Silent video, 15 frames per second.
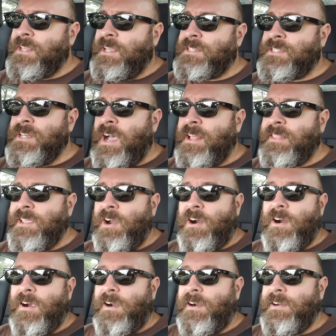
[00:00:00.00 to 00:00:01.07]
It's not the
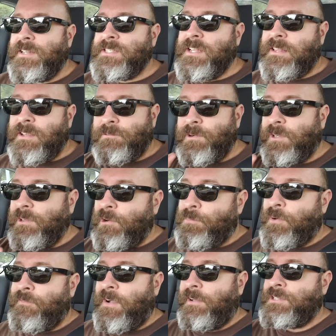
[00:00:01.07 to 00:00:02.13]
R. It's not the real low
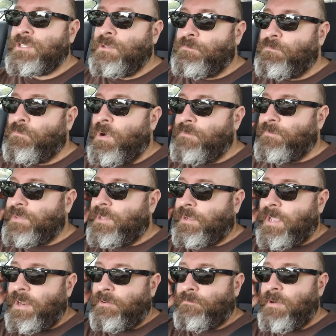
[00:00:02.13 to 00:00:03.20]
profile. It's the one with the
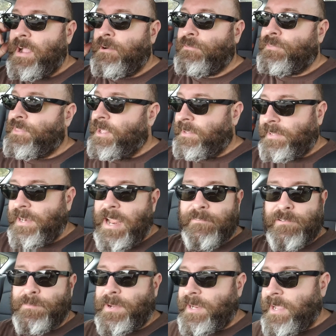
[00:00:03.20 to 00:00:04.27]
kind of round thing that
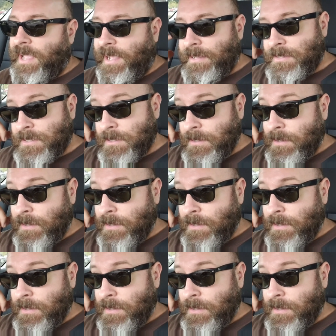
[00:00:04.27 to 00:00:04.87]
everybody has.